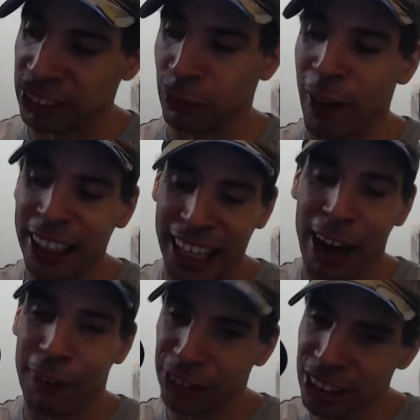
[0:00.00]
watch
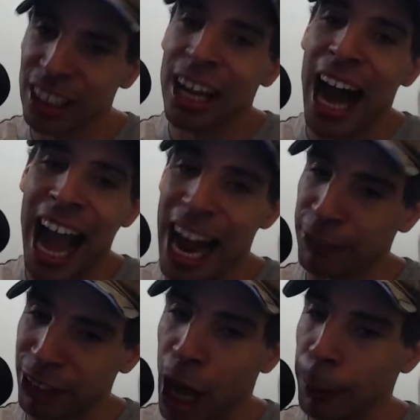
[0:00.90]
hours, I have to
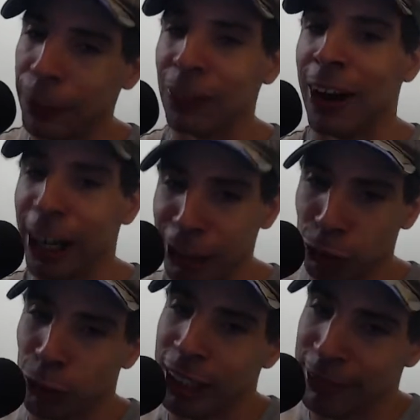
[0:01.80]
upload
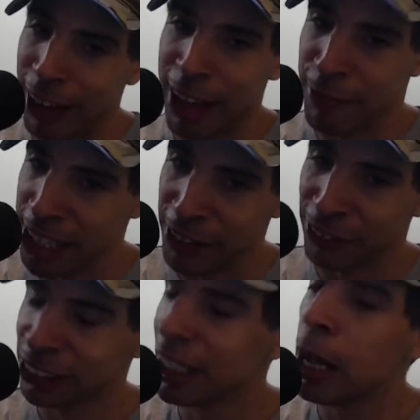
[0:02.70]
125
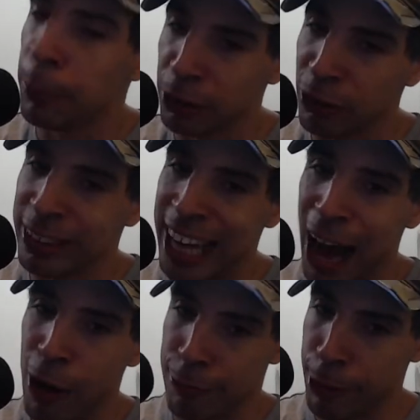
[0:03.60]
videos between now
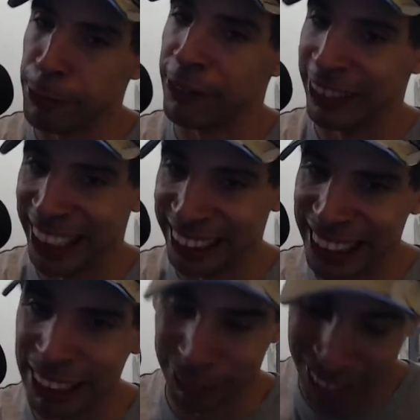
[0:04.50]
and February 19th.